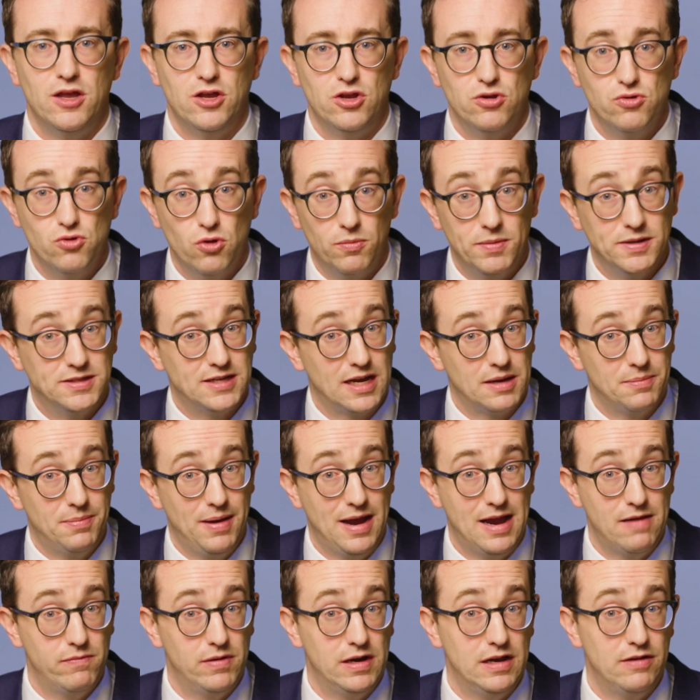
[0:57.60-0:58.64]
You normally take
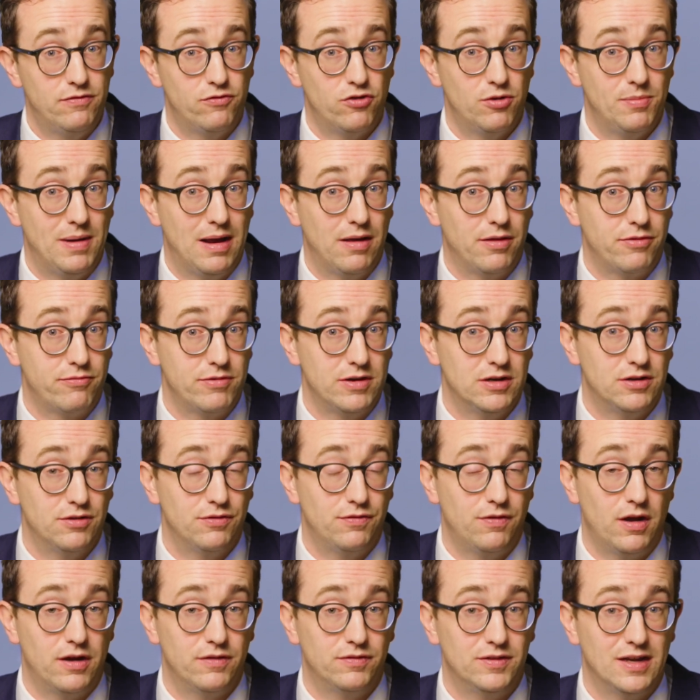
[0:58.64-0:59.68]
pain relief for about three to
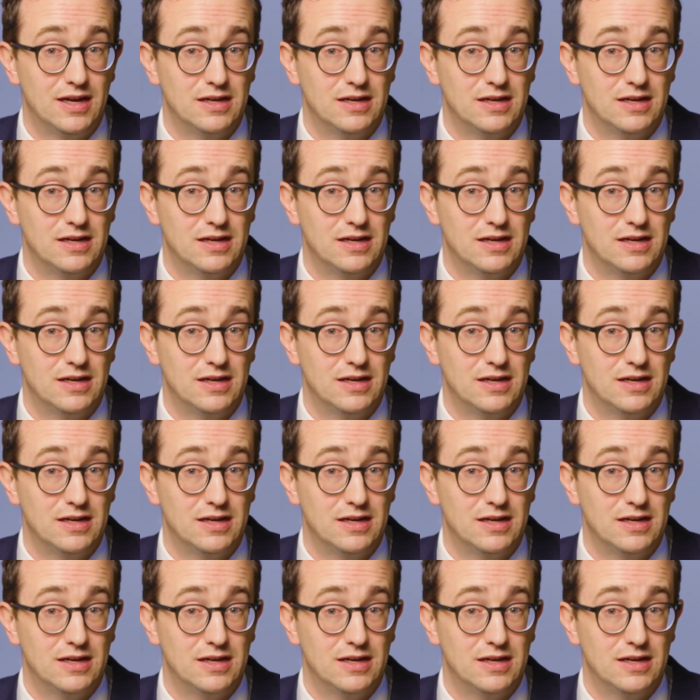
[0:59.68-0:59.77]
five